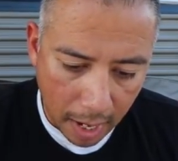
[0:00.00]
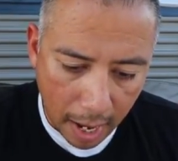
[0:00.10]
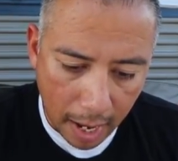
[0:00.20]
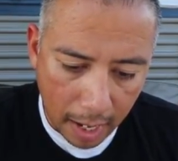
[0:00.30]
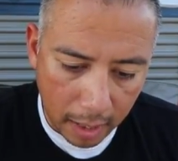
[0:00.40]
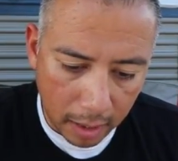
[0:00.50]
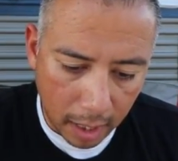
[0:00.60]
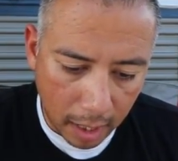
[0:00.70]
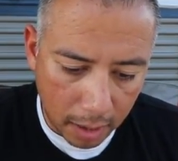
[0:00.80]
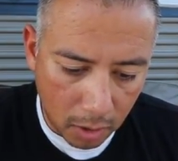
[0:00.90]
And
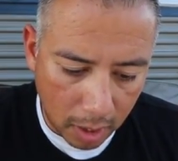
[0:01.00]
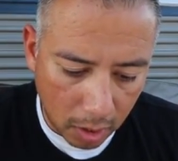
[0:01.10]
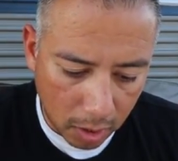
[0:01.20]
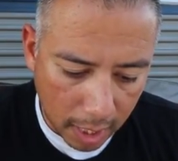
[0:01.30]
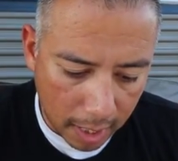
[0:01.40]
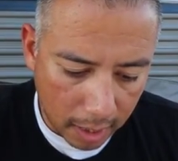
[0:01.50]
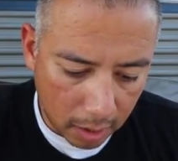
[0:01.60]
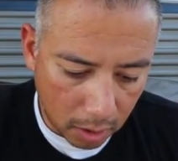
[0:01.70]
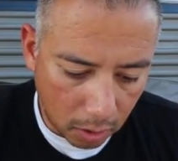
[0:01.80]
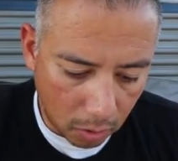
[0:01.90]
you can set it
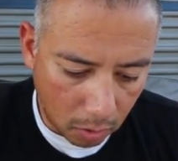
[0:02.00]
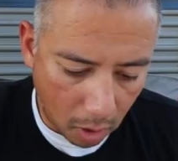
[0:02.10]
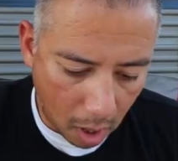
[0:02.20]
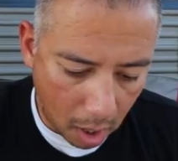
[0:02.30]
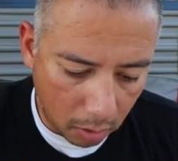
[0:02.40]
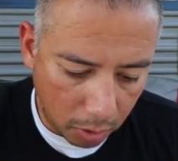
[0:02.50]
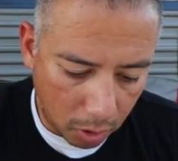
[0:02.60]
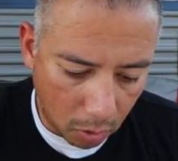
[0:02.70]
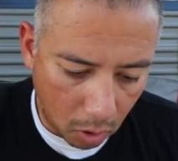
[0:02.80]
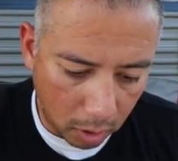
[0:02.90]
to auto
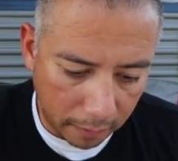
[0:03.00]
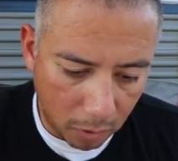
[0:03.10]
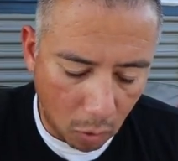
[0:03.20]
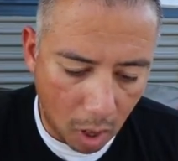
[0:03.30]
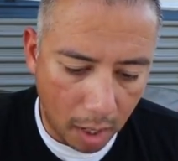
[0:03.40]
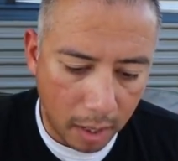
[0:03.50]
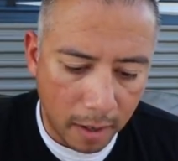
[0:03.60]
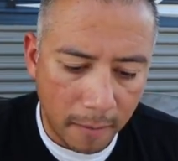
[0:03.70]
scroll if you want,